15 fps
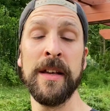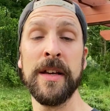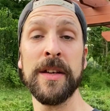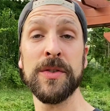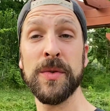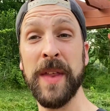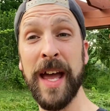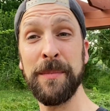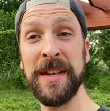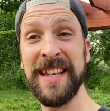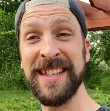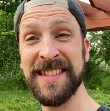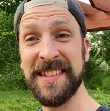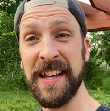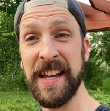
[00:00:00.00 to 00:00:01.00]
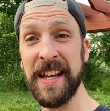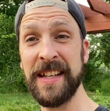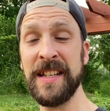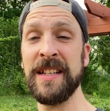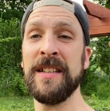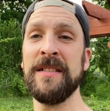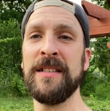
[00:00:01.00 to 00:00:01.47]
So that being
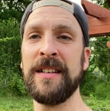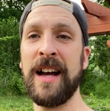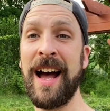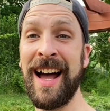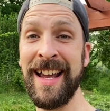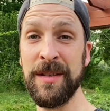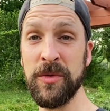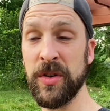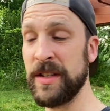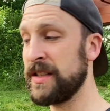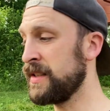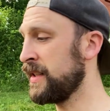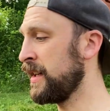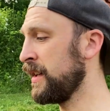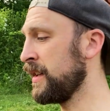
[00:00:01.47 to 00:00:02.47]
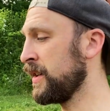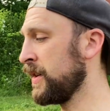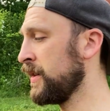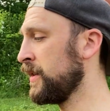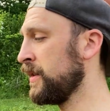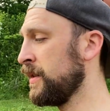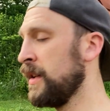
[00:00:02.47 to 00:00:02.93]
said, I'm going to
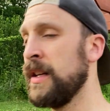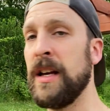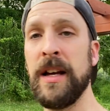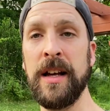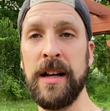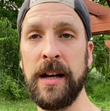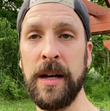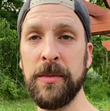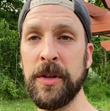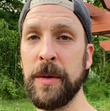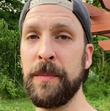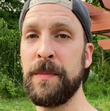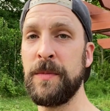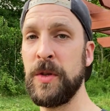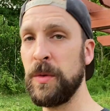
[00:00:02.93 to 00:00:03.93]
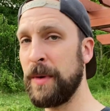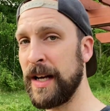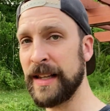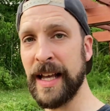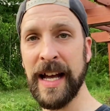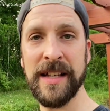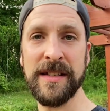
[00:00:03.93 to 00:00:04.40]
do my
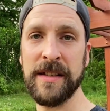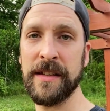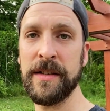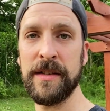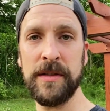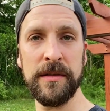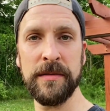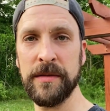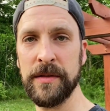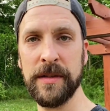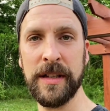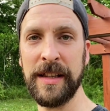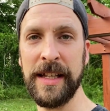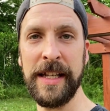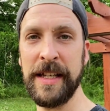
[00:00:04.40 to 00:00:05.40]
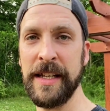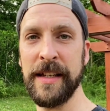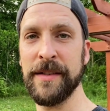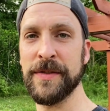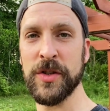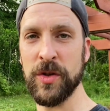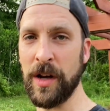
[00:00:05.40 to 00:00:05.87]
last little gleaning
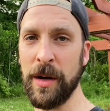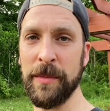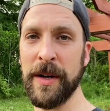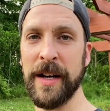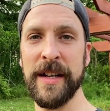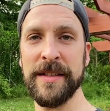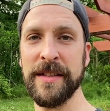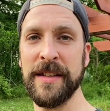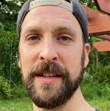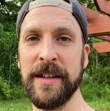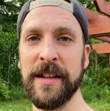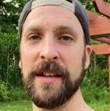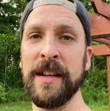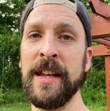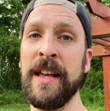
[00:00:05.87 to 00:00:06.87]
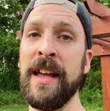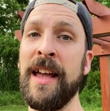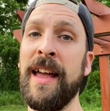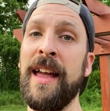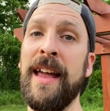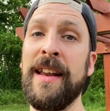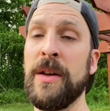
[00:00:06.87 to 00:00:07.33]
of strawberries in here,
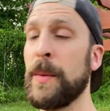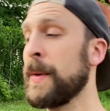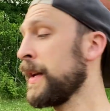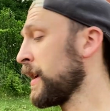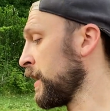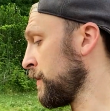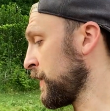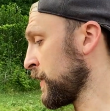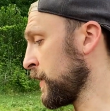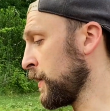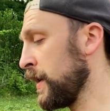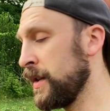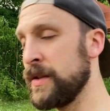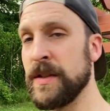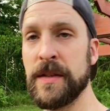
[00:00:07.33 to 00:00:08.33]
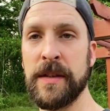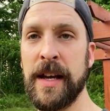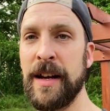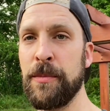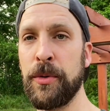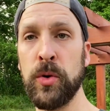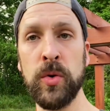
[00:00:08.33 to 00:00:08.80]
and I'm going to come through and just
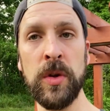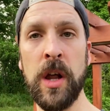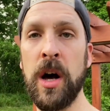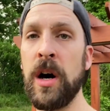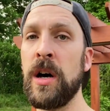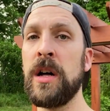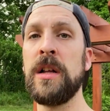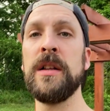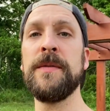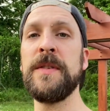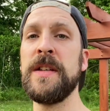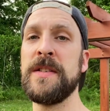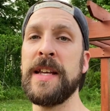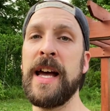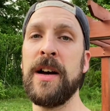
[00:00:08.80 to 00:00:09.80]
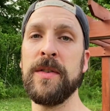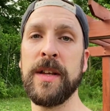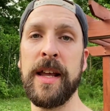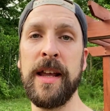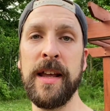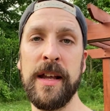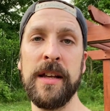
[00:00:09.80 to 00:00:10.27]
kind of pull all of these out
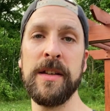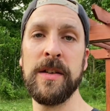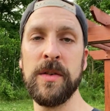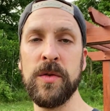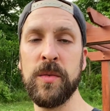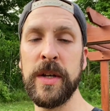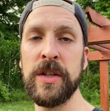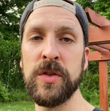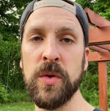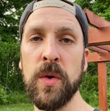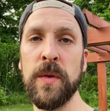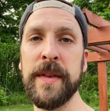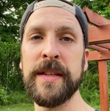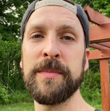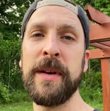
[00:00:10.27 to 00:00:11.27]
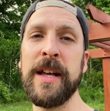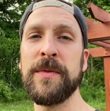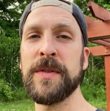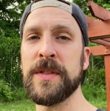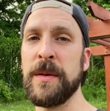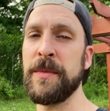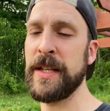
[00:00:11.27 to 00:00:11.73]
and retool this bed
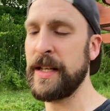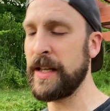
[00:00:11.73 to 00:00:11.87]
for something